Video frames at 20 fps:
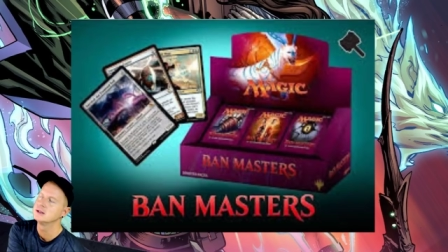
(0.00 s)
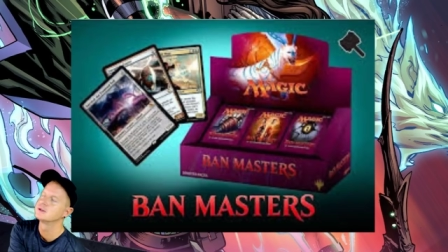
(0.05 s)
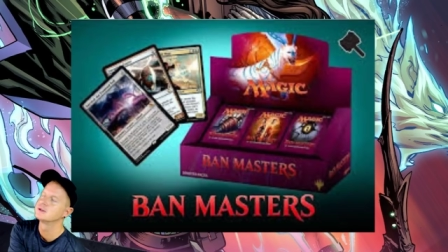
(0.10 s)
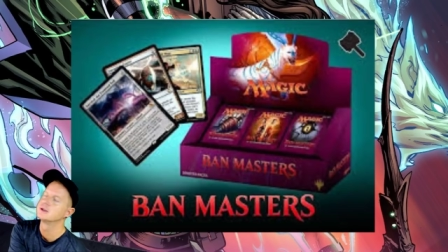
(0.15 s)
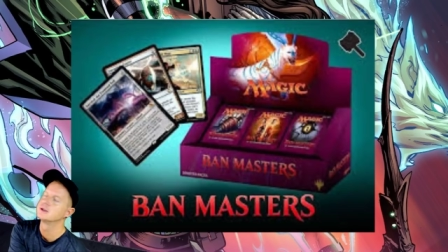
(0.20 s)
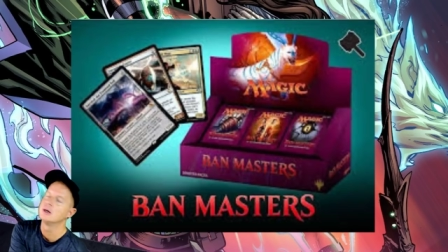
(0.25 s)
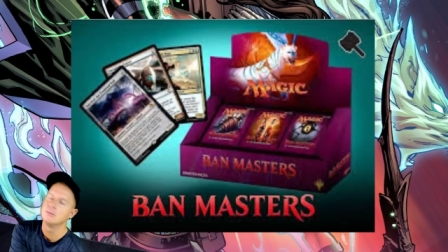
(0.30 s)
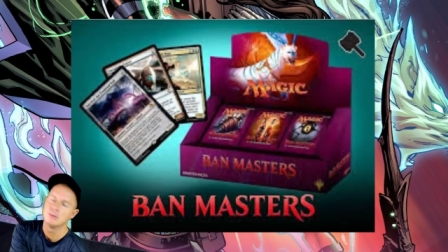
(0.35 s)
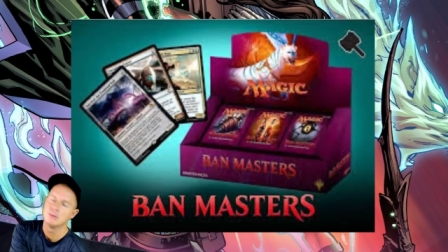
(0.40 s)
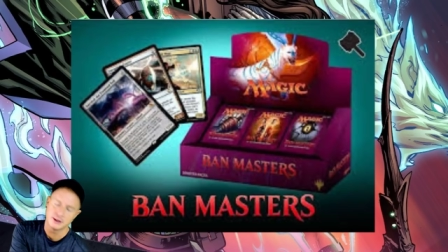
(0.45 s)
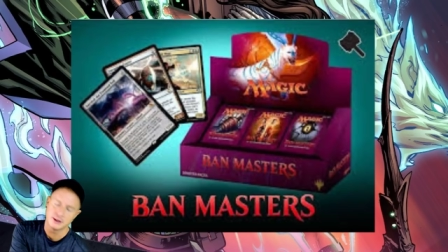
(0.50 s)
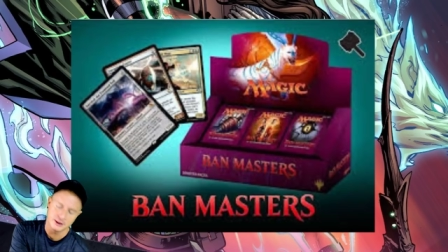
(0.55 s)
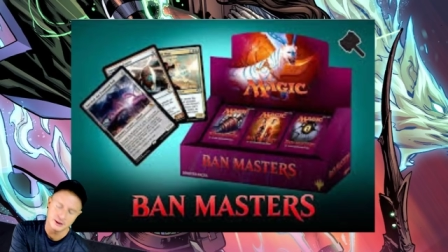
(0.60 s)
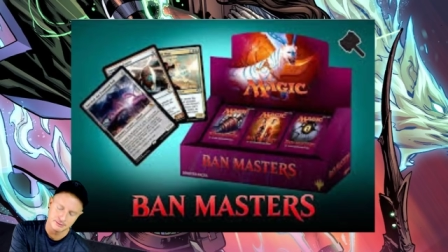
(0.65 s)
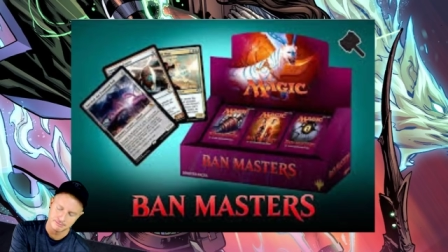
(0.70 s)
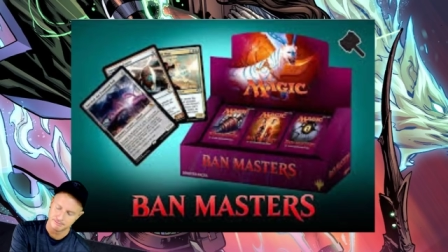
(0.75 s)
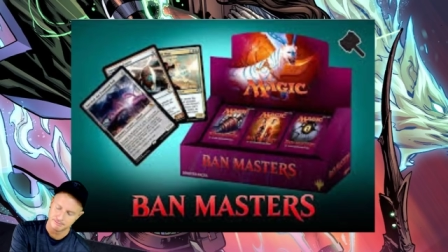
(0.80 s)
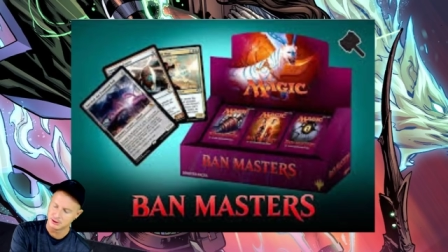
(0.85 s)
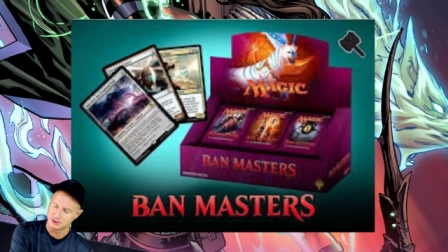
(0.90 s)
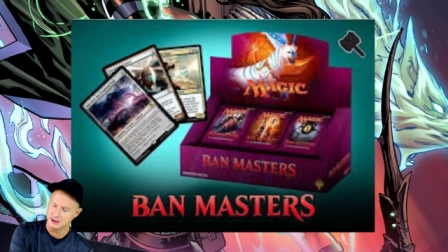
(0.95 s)
somebody.
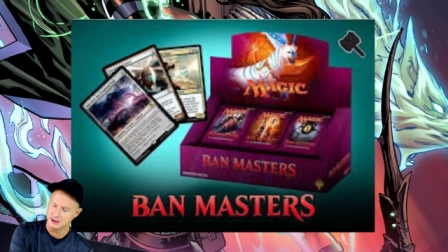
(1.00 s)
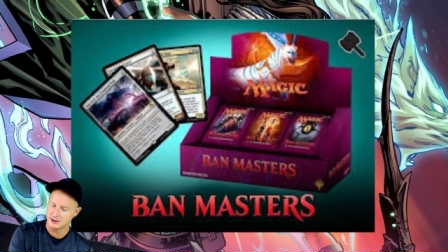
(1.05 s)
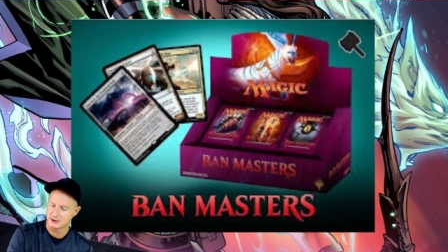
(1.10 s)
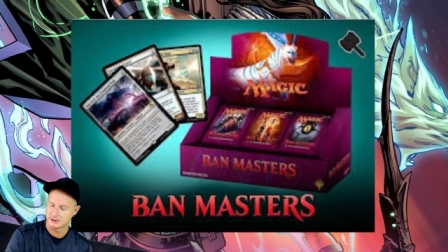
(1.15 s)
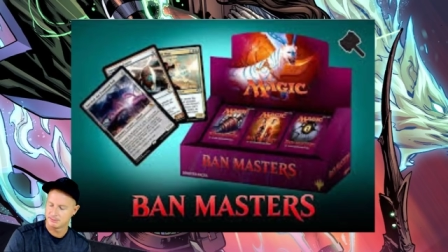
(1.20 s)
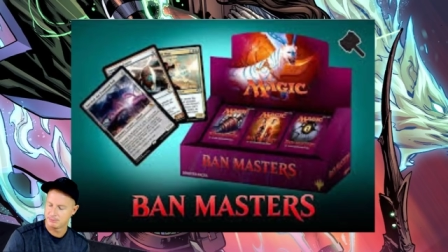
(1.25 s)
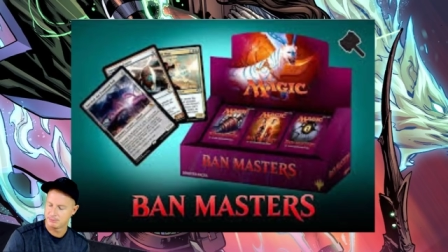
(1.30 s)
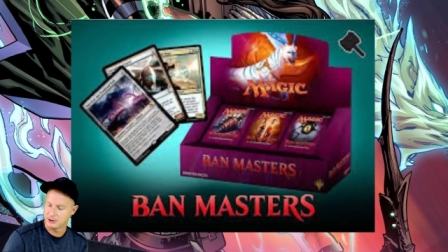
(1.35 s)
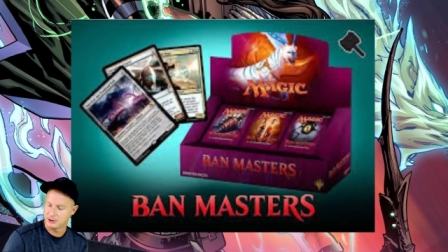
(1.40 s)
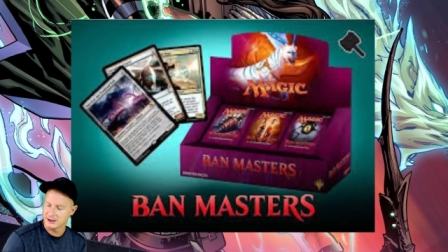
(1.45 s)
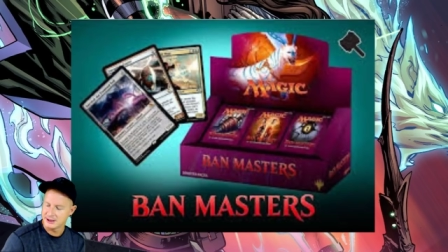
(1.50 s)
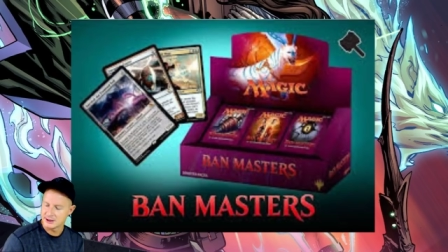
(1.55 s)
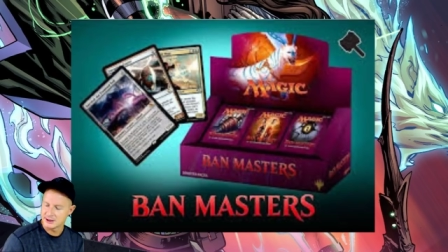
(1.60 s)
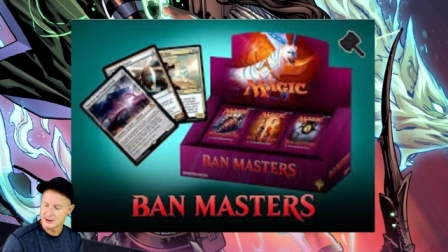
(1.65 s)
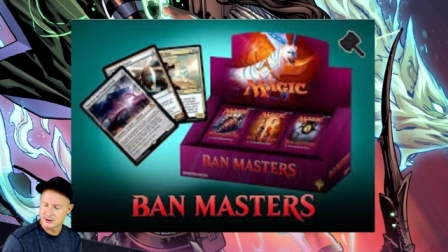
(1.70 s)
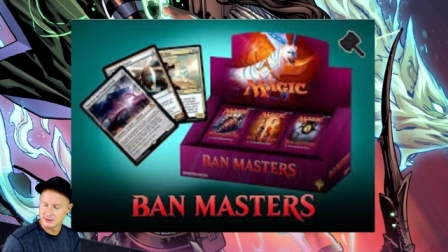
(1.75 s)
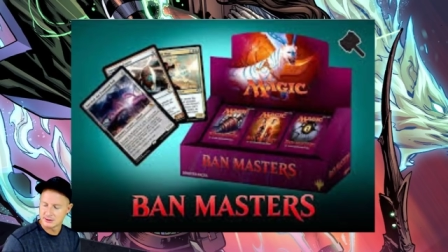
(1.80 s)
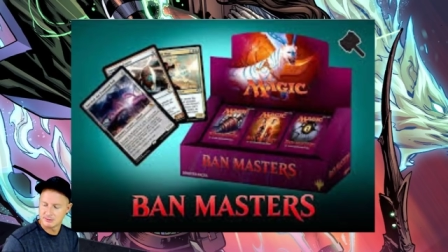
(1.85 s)
Please, please.